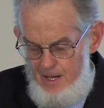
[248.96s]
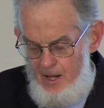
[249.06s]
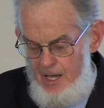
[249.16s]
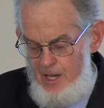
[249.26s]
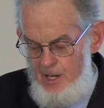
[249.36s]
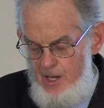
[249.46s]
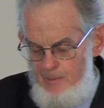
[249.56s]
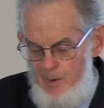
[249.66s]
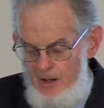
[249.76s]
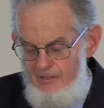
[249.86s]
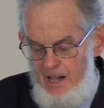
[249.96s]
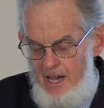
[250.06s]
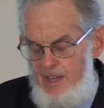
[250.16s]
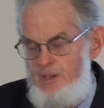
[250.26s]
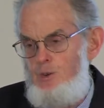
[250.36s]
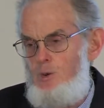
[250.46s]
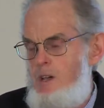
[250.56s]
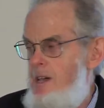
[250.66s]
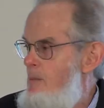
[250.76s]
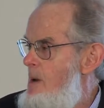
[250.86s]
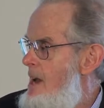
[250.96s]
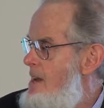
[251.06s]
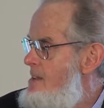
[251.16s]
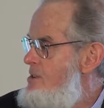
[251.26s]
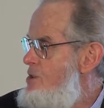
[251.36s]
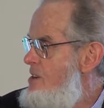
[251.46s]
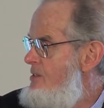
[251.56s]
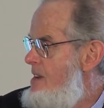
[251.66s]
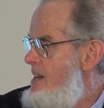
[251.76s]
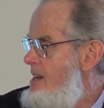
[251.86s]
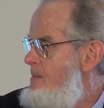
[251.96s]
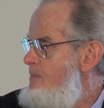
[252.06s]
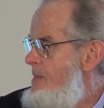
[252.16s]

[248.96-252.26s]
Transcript: I heard my father talking about Chifley,